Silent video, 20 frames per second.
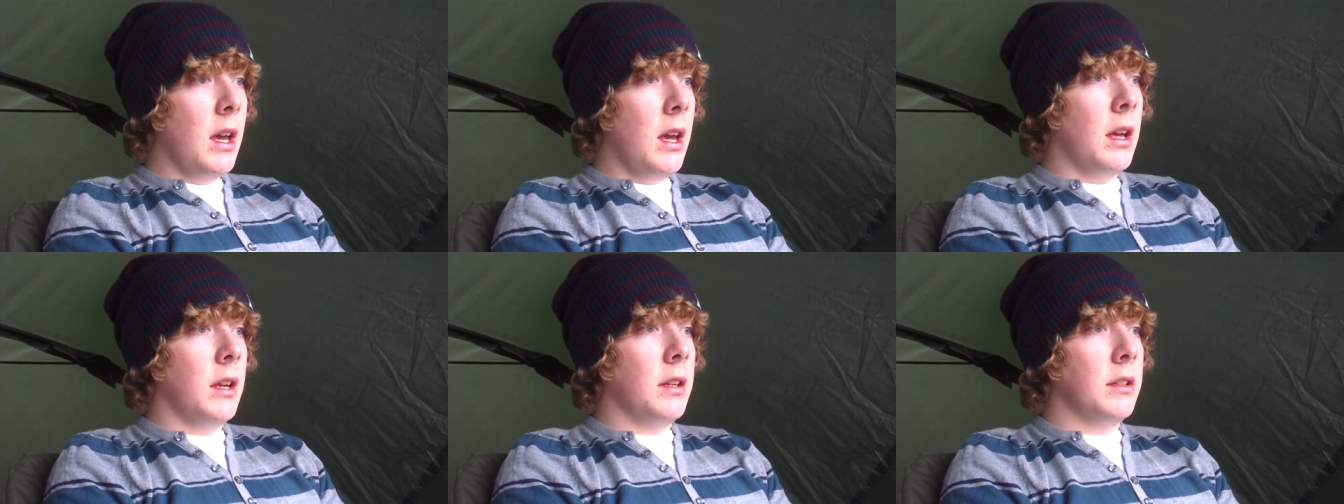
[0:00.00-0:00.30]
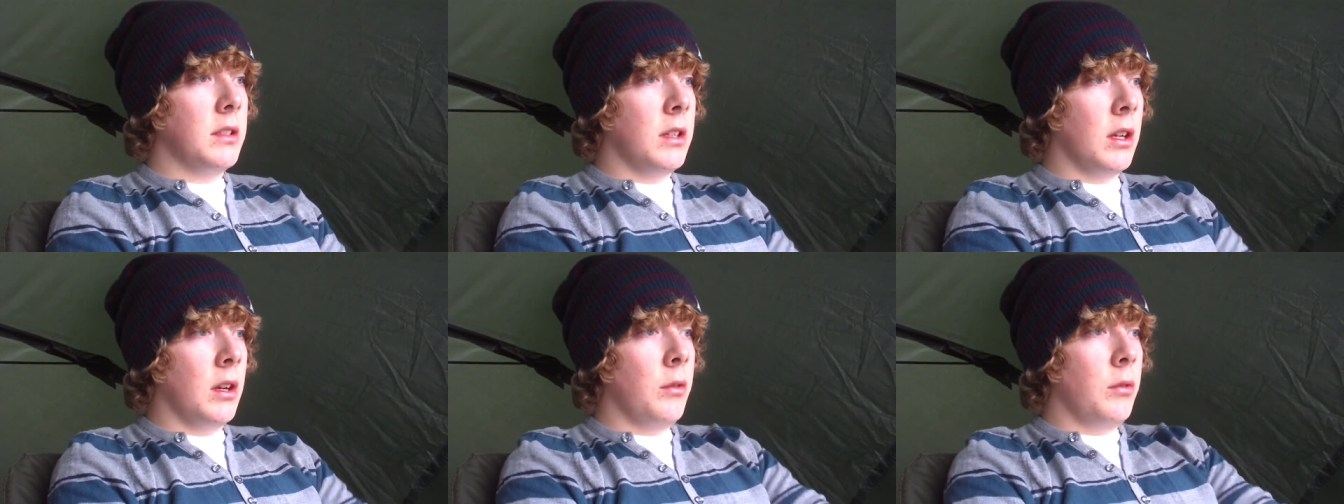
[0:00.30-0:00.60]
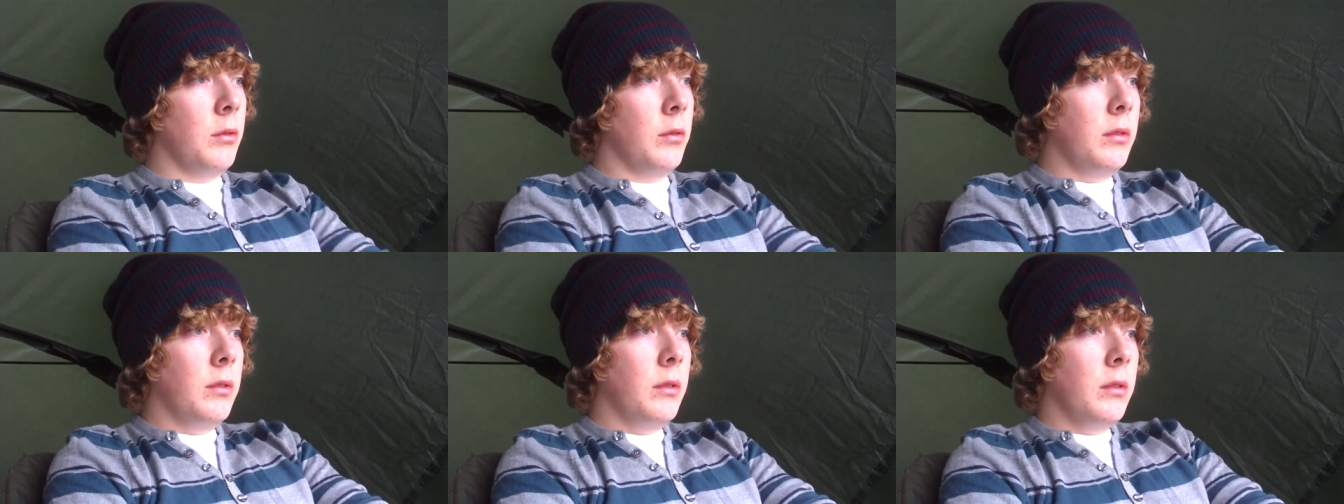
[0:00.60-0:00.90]
Uh,
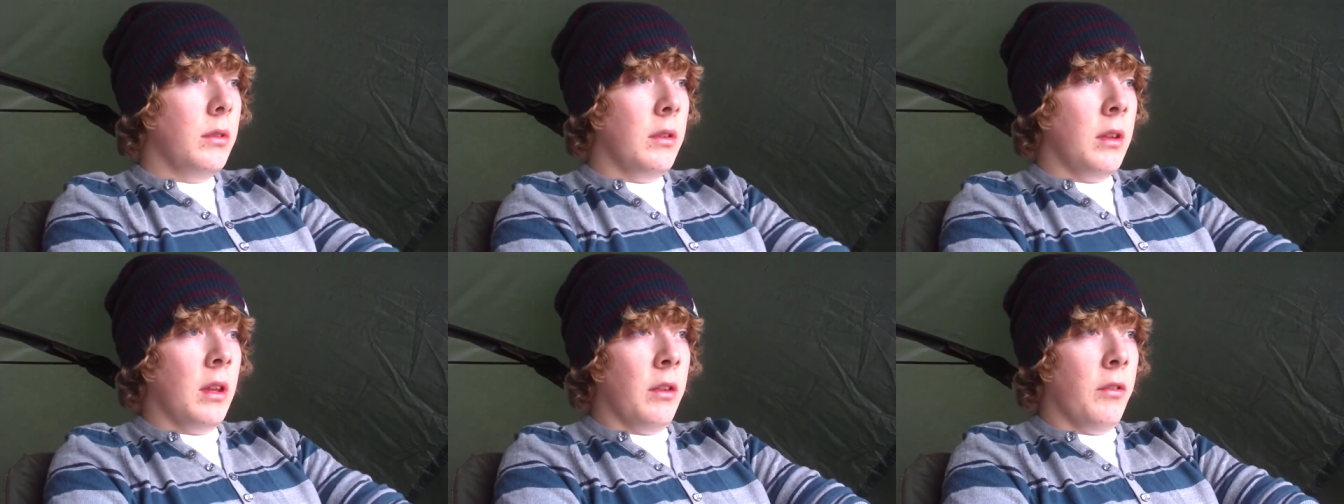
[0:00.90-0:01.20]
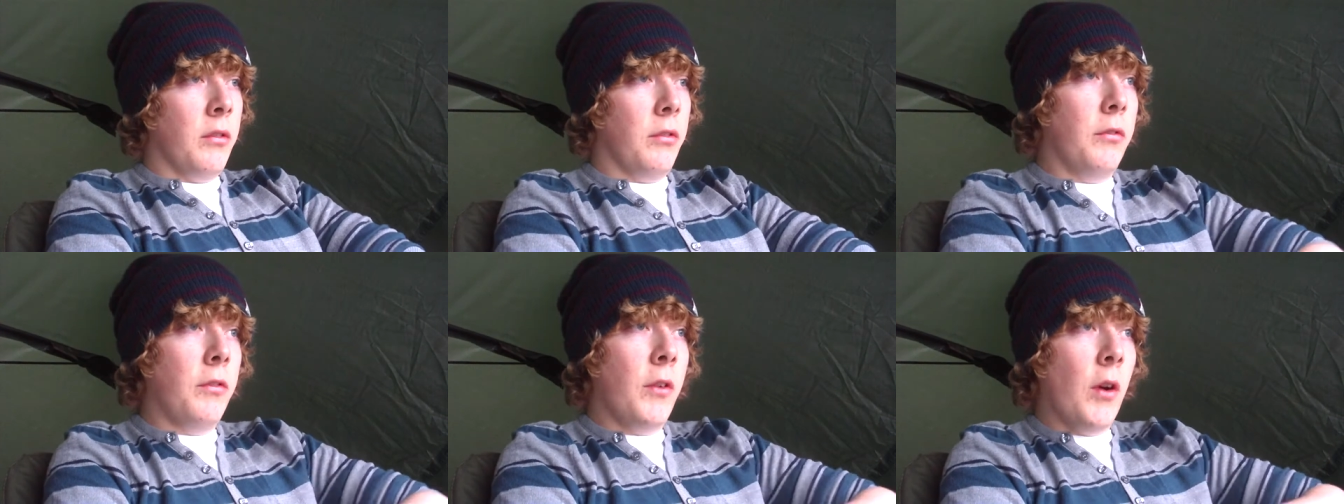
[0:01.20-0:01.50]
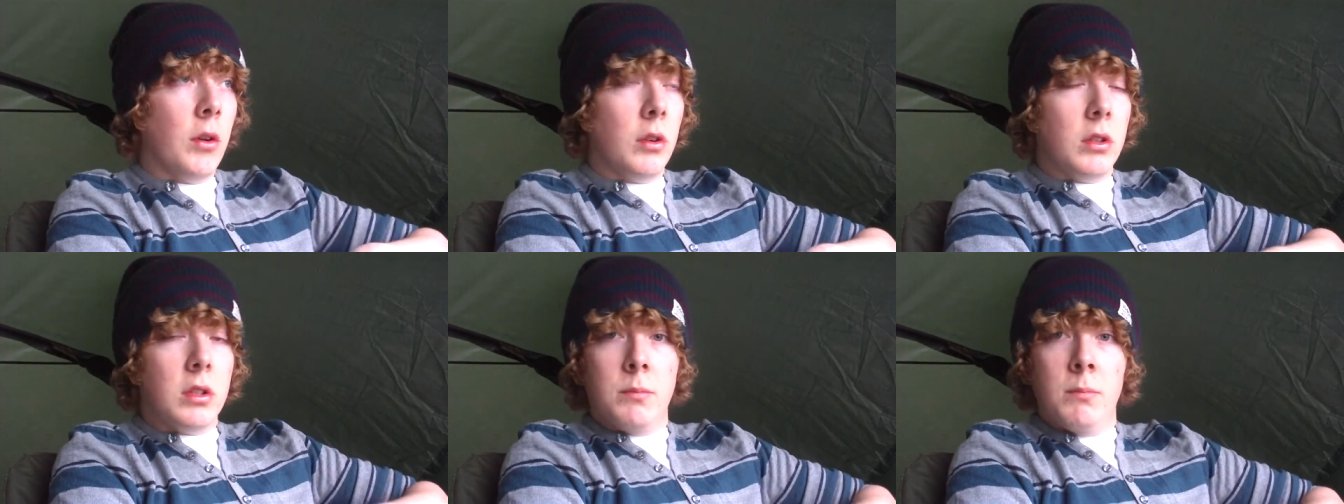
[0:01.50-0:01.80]
so they're the
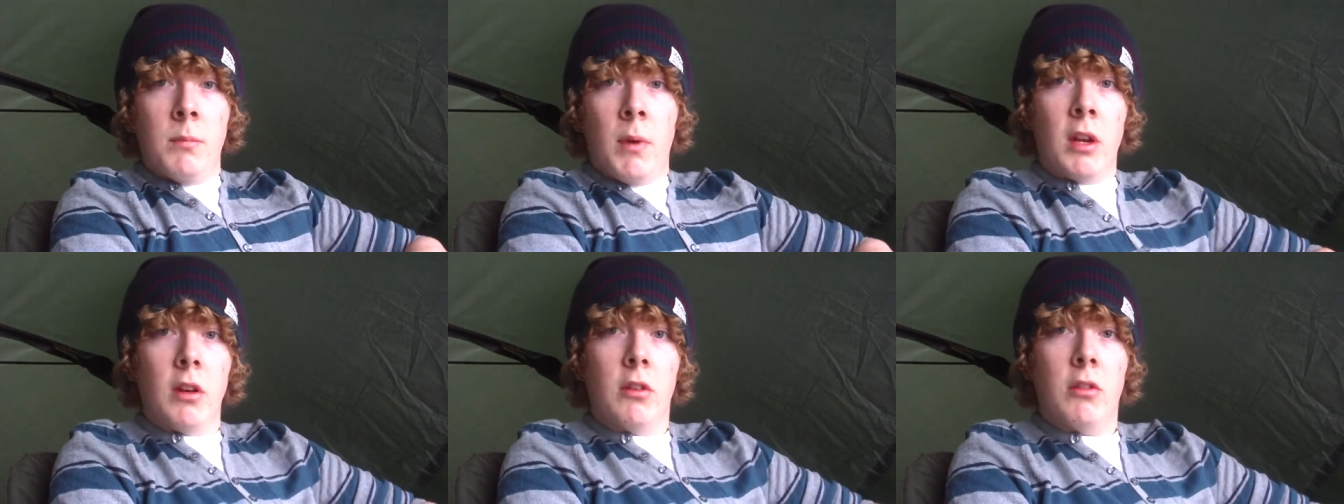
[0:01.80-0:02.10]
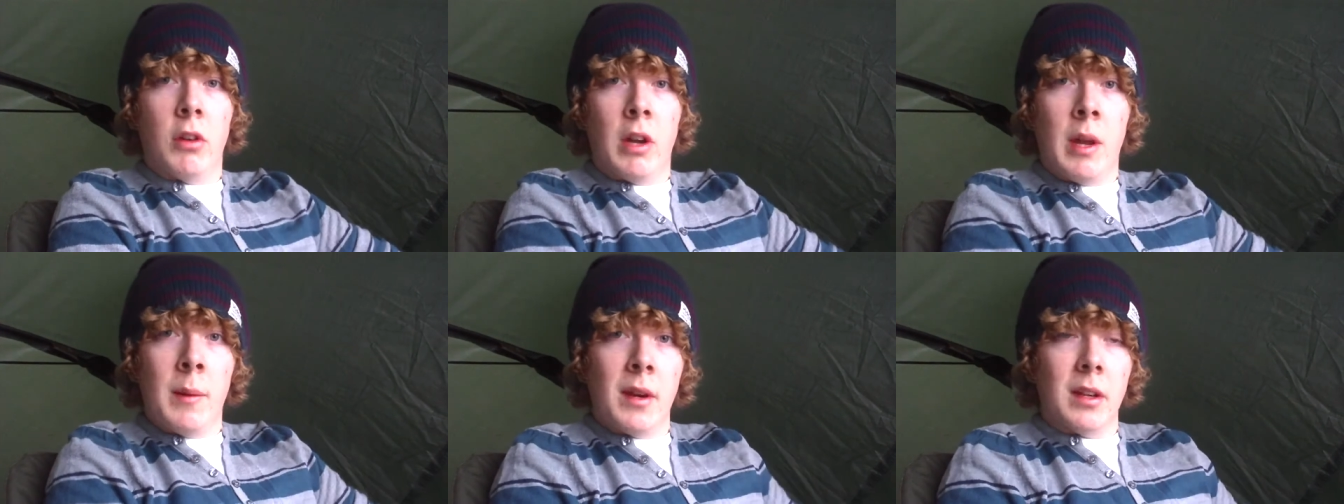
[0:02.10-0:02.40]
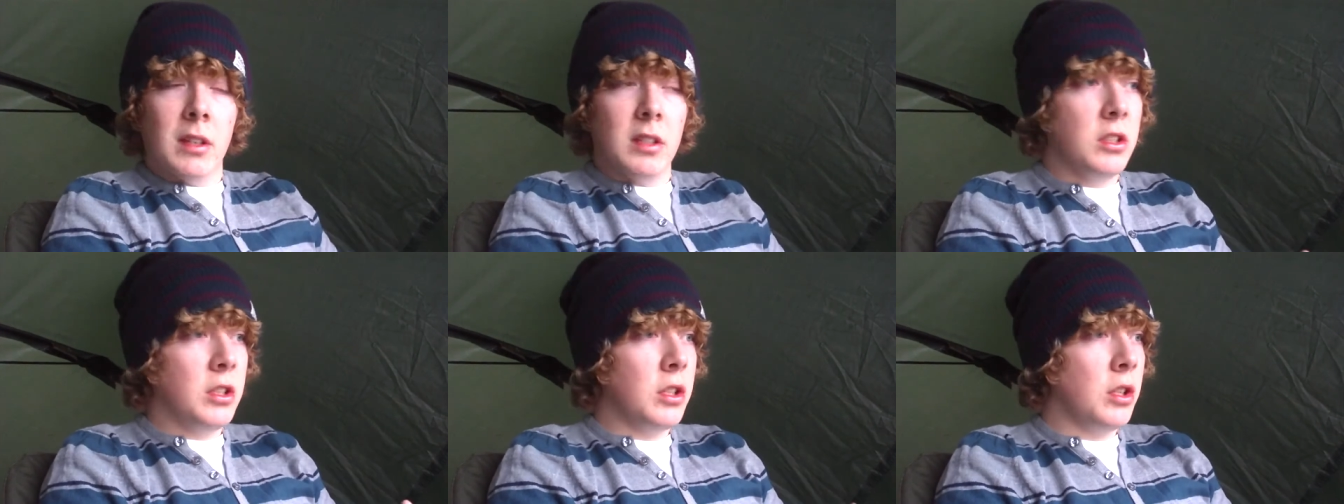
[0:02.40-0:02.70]
Fox Micron
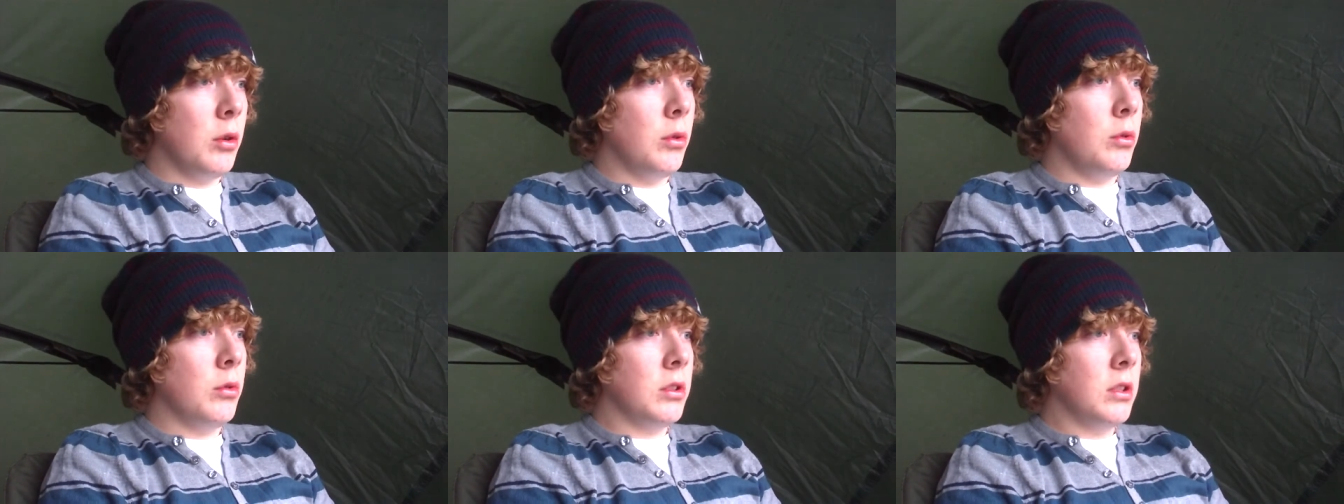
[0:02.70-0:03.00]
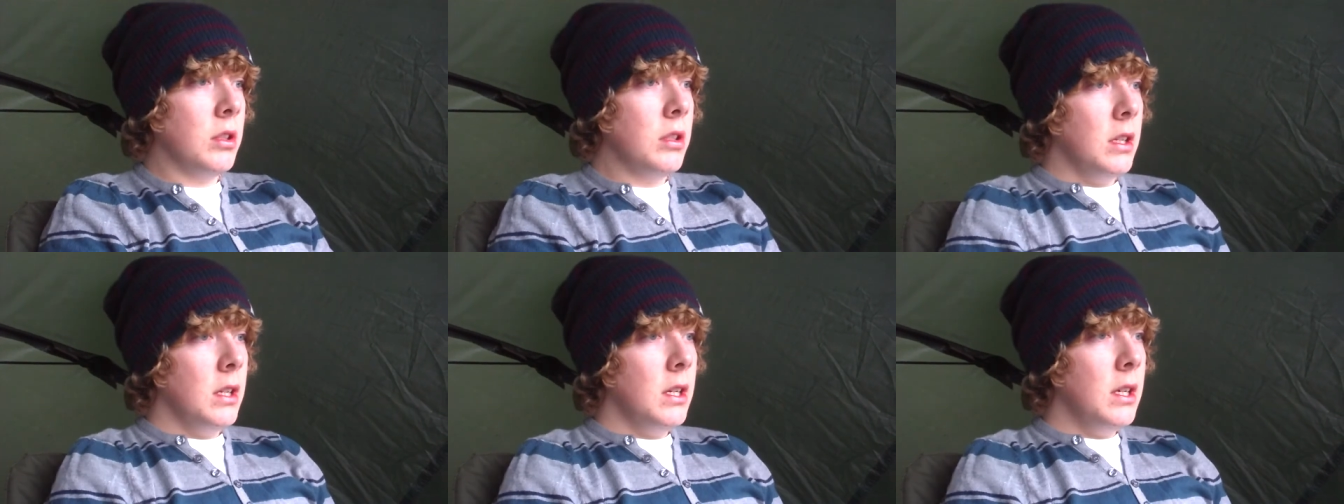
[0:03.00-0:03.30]
MX2s.